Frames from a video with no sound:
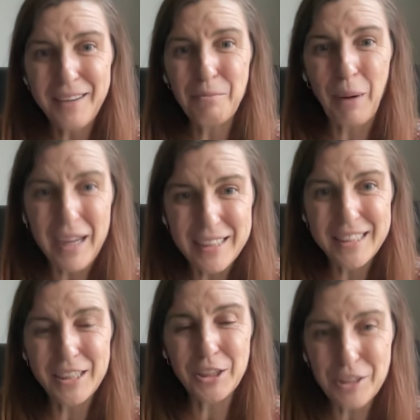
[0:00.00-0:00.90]
Buy a
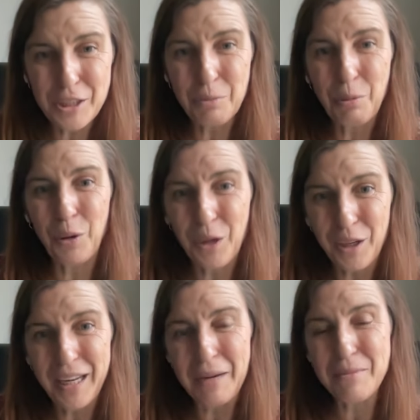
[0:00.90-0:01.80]
t-shirt, support our
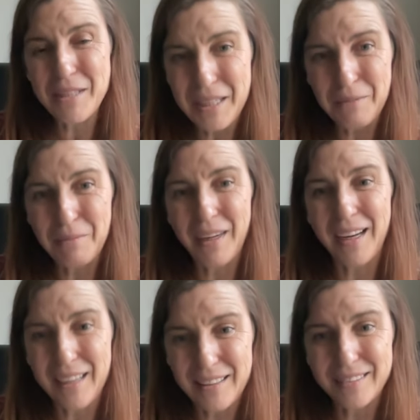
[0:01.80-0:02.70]
game team,
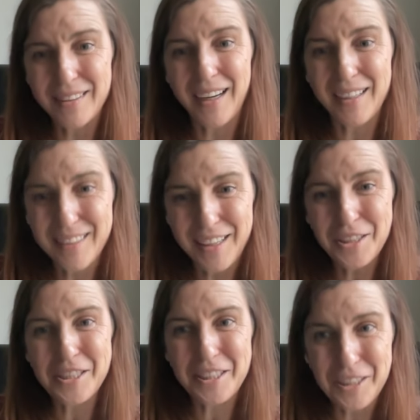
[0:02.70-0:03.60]
and uh, catch
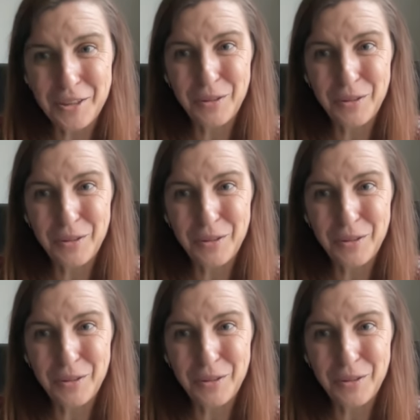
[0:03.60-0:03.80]
us in the new